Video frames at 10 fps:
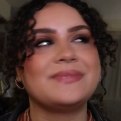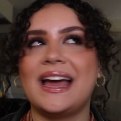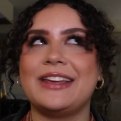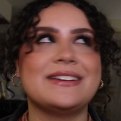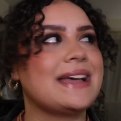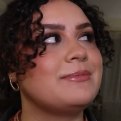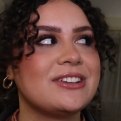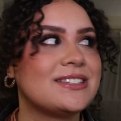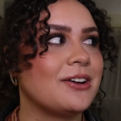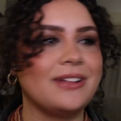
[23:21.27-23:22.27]
anyways, I'm
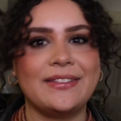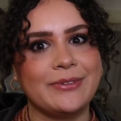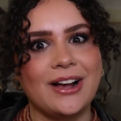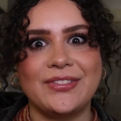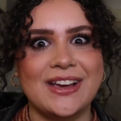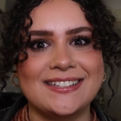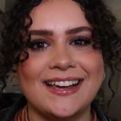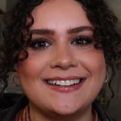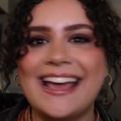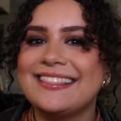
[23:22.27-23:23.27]
just so glad that we got that
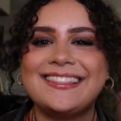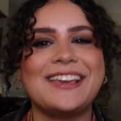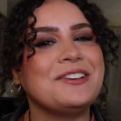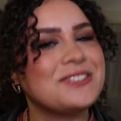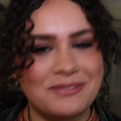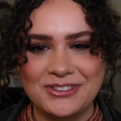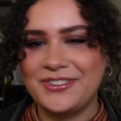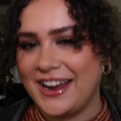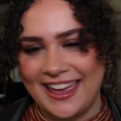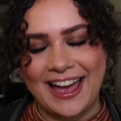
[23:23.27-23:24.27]
done. And thank you so much for
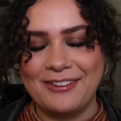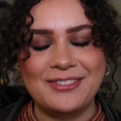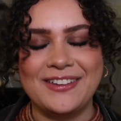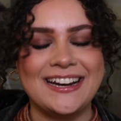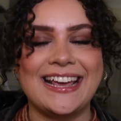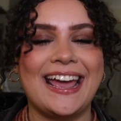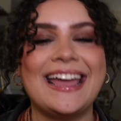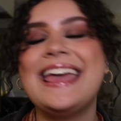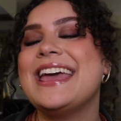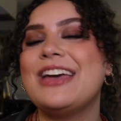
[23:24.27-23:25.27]
hanging out with me today.
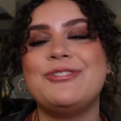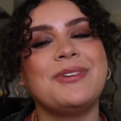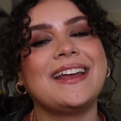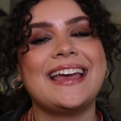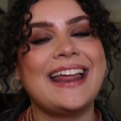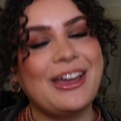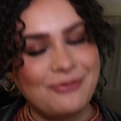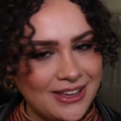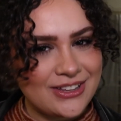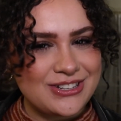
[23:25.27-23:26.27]
If you want to get a
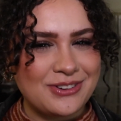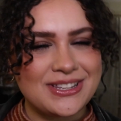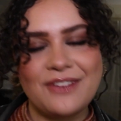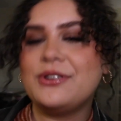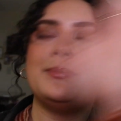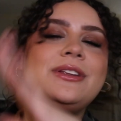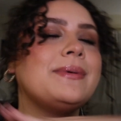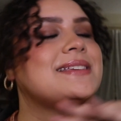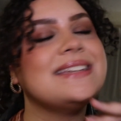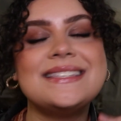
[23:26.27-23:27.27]
weekly dose of your Beauty
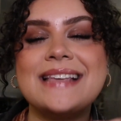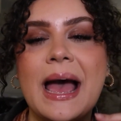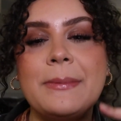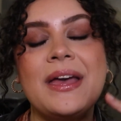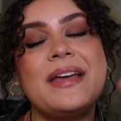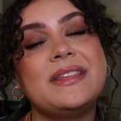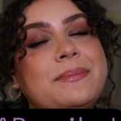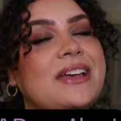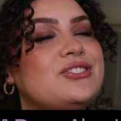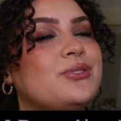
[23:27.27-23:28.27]
Bestie sab, then
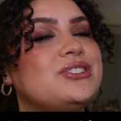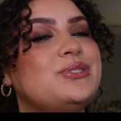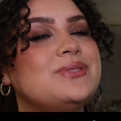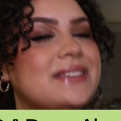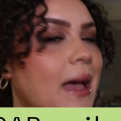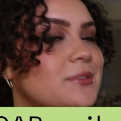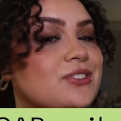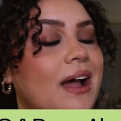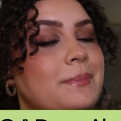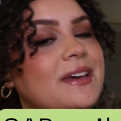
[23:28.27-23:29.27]
make sure to
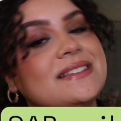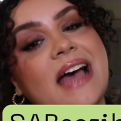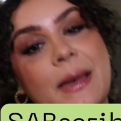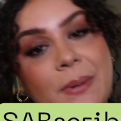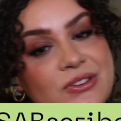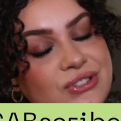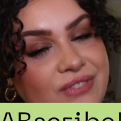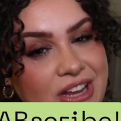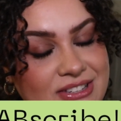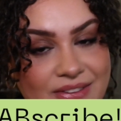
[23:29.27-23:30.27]
subscribe, because I post new
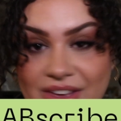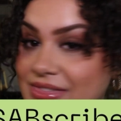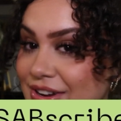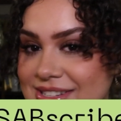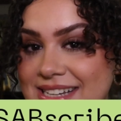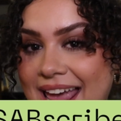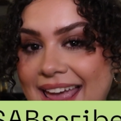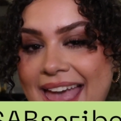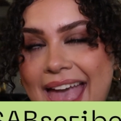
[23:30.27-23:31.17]
videos every Thursday